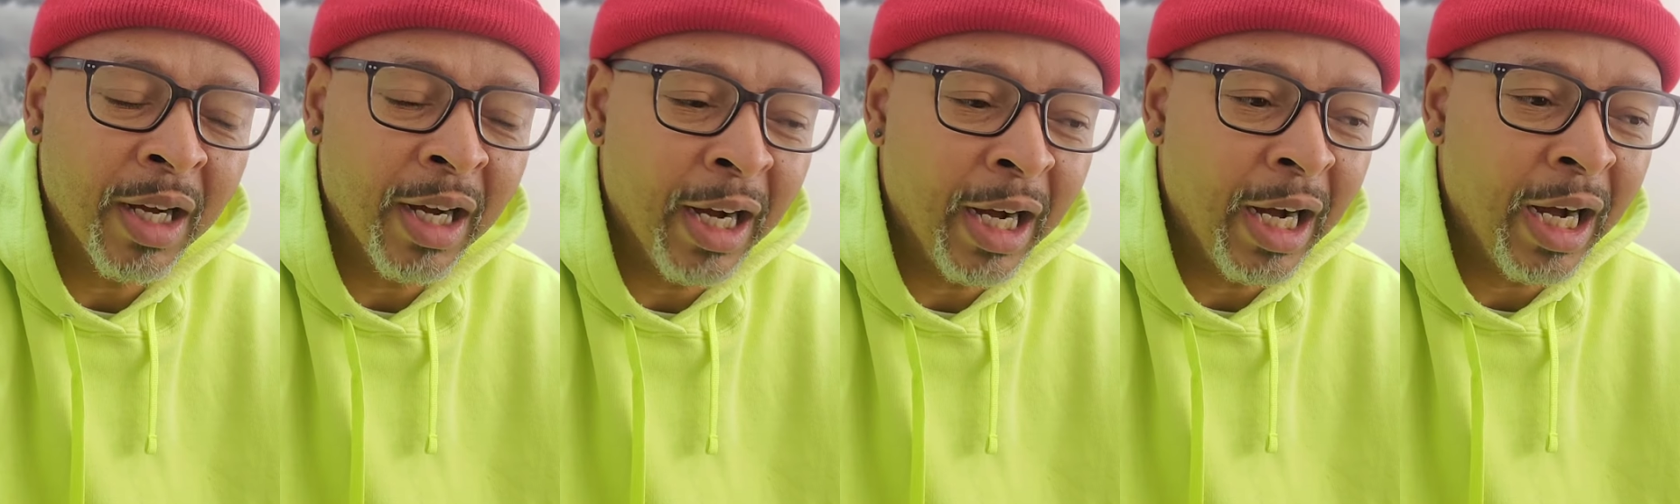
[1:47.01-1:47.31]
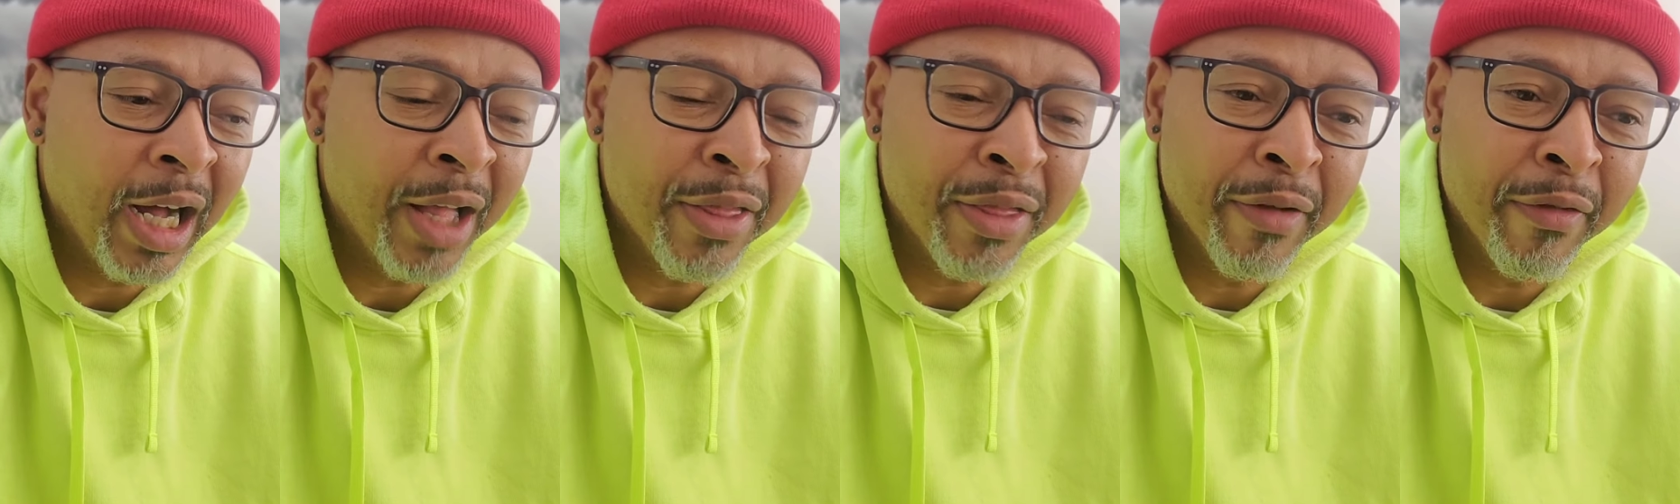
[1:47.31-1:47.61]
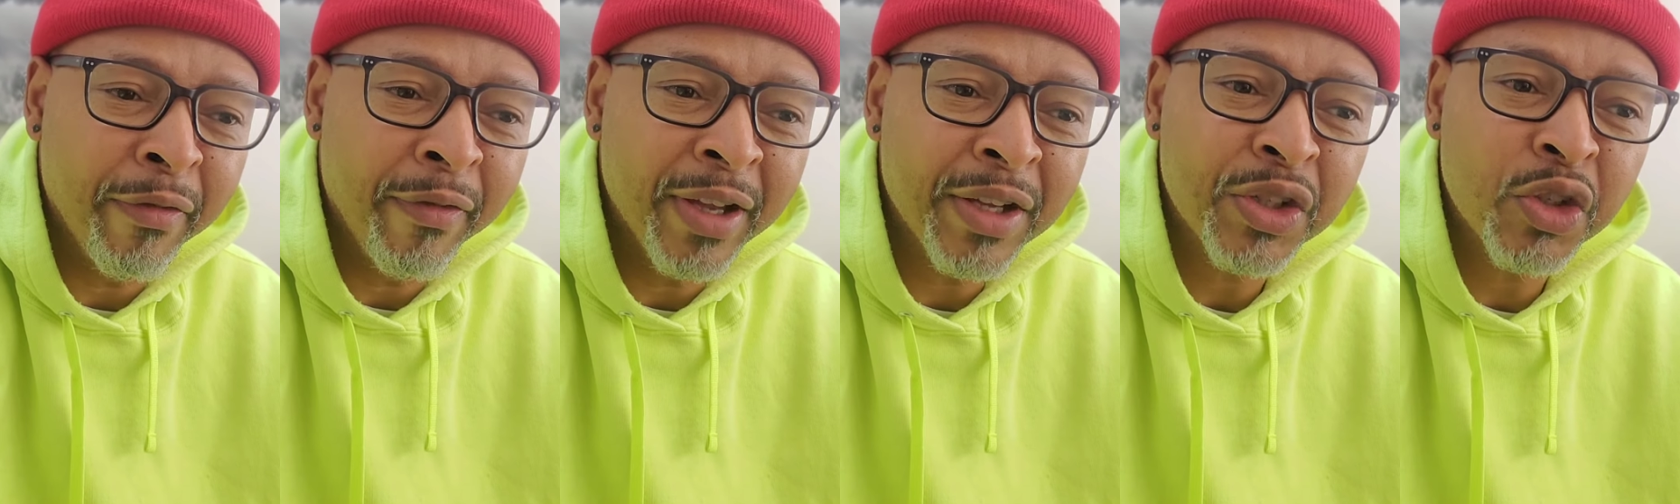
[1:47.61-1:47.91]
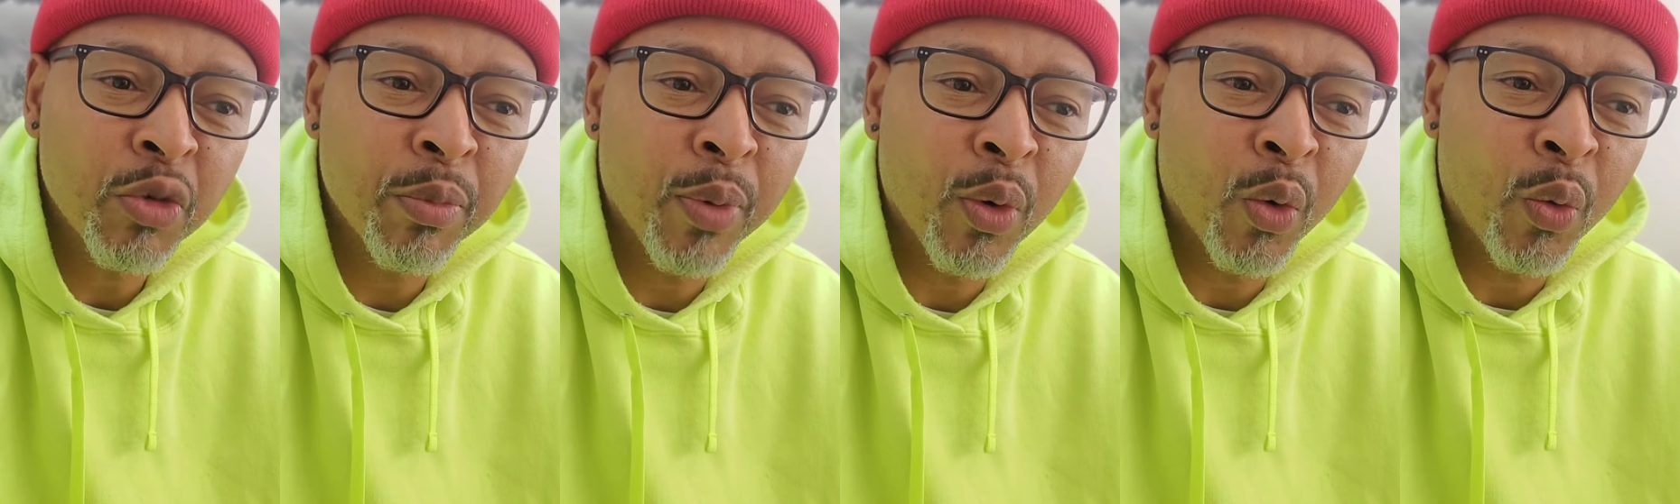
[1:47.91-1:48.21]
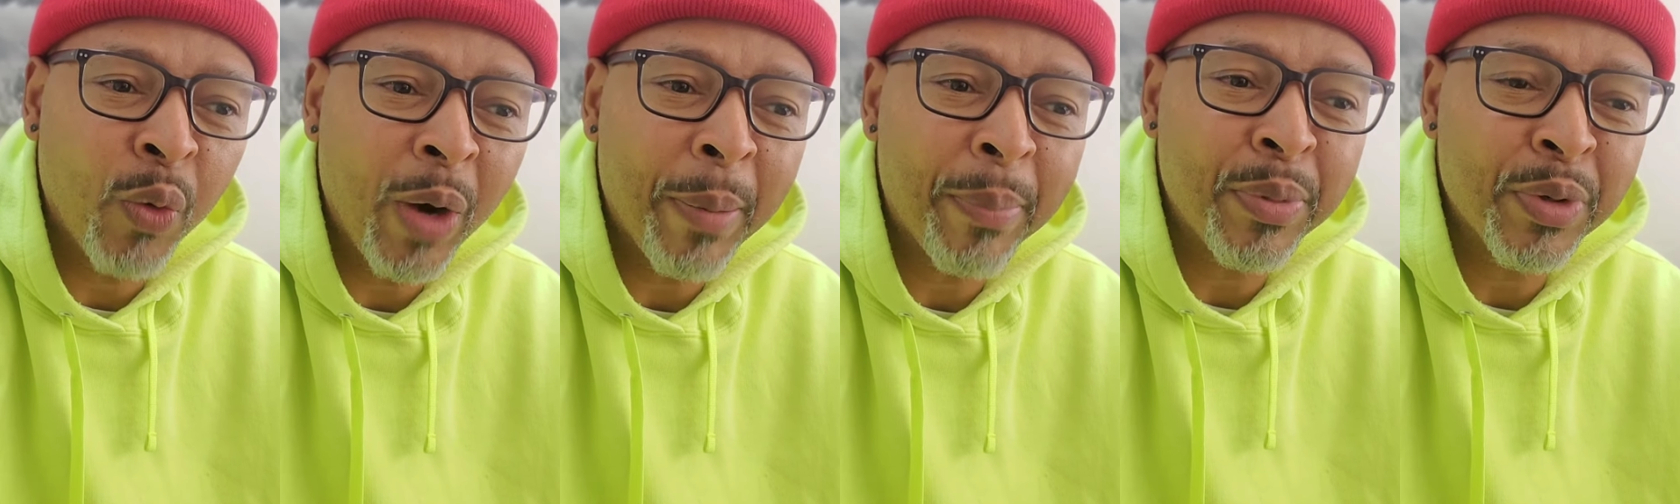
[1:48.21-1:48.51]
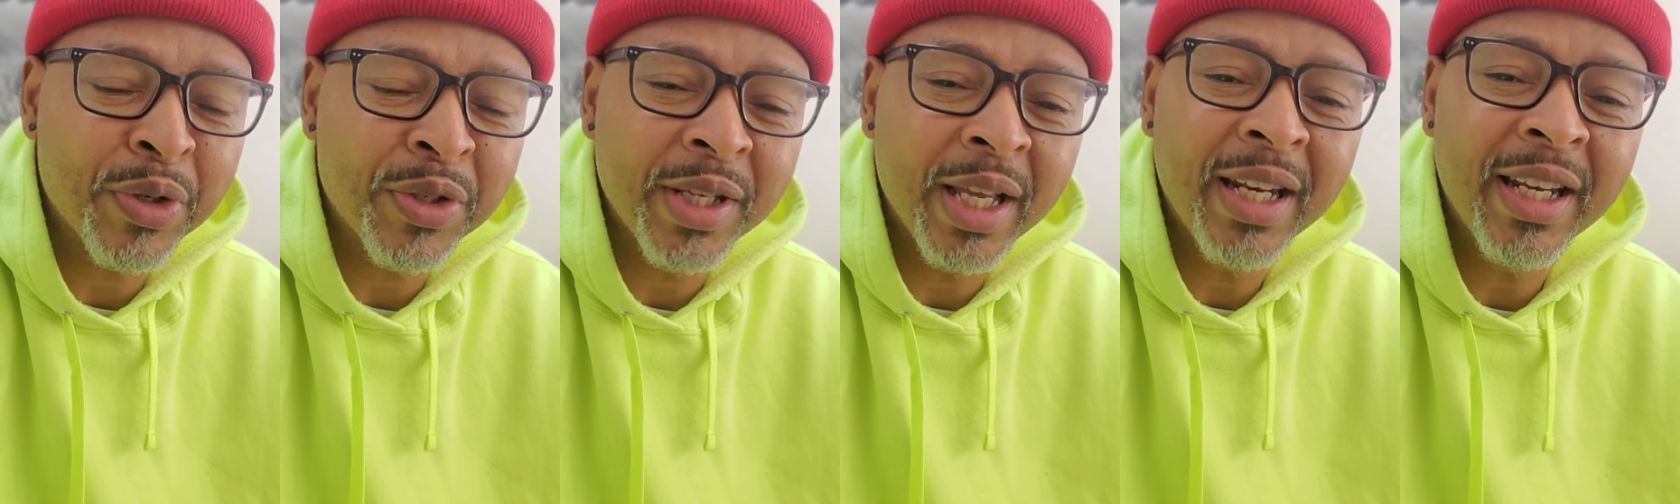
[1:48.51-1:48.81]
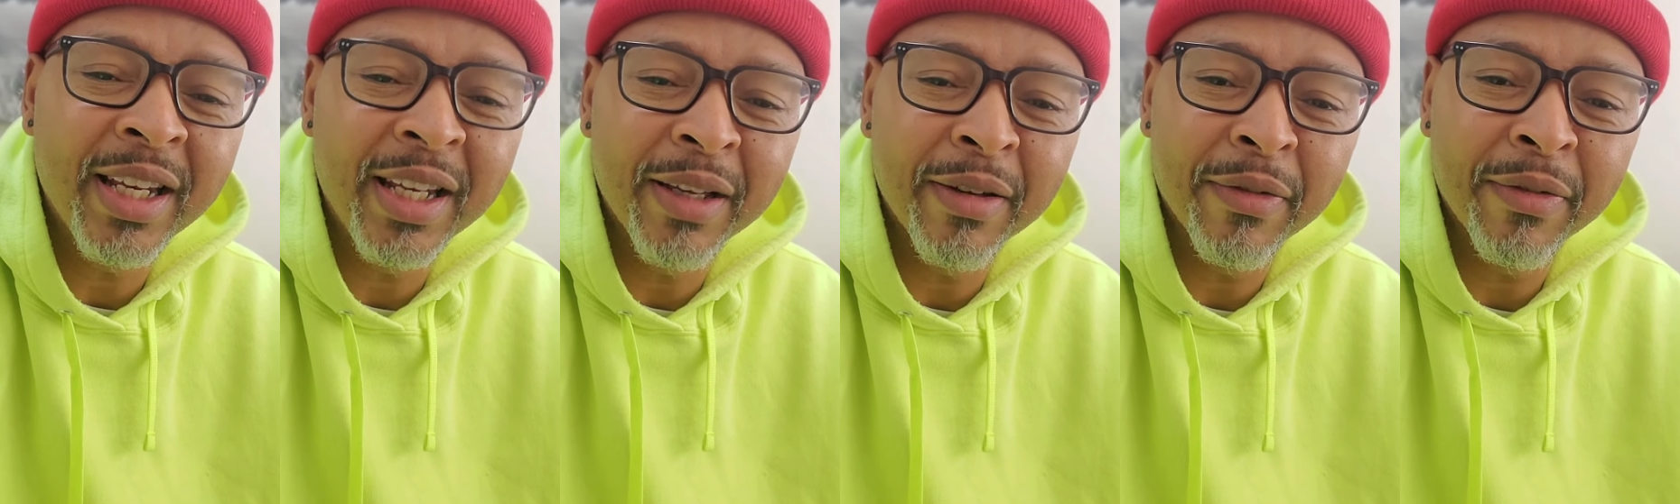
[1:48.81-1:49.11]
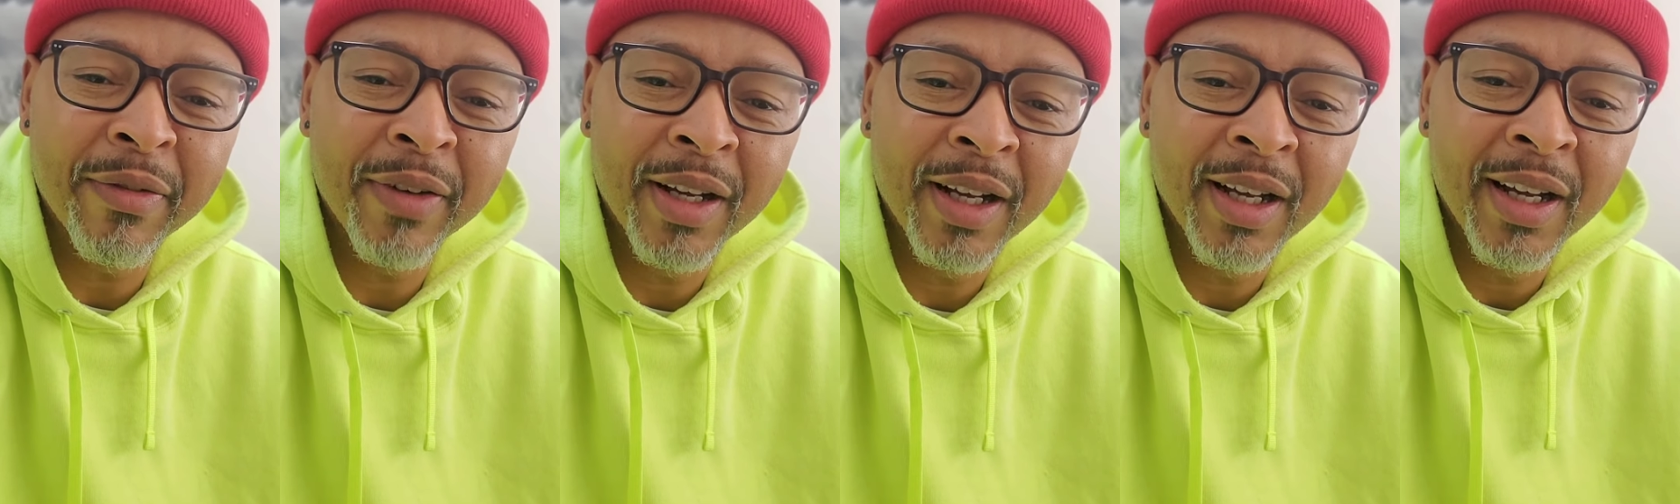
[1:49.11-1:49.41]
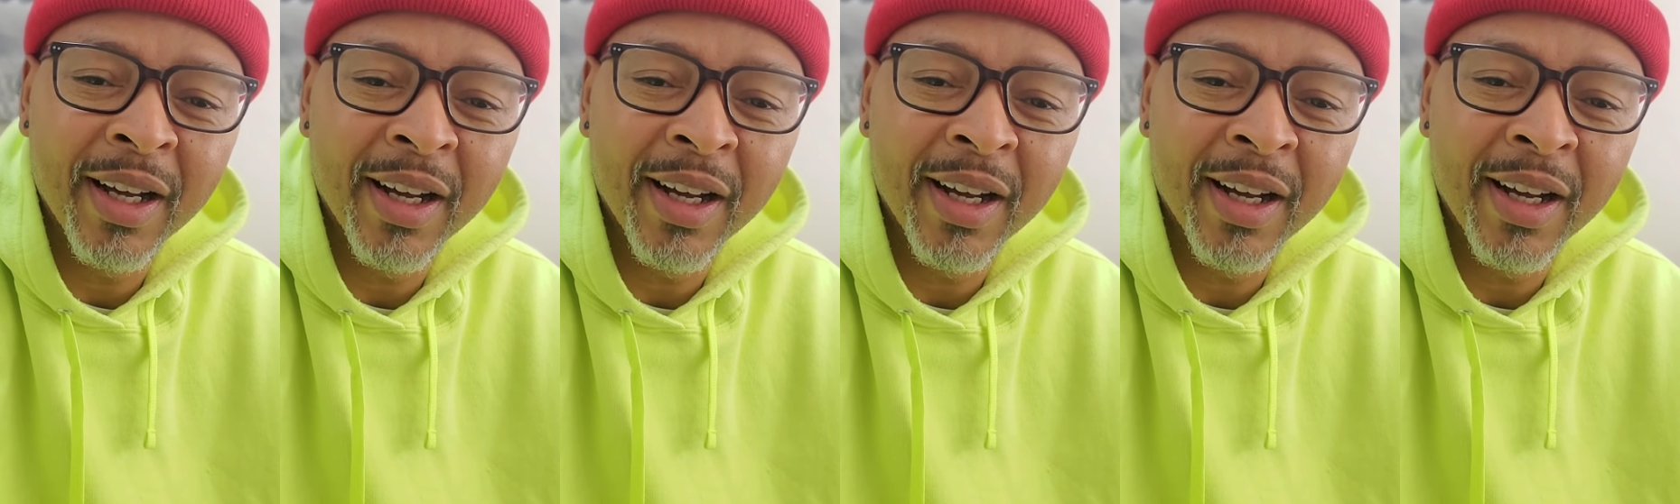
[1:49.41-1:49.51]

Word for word: uh, the visible representative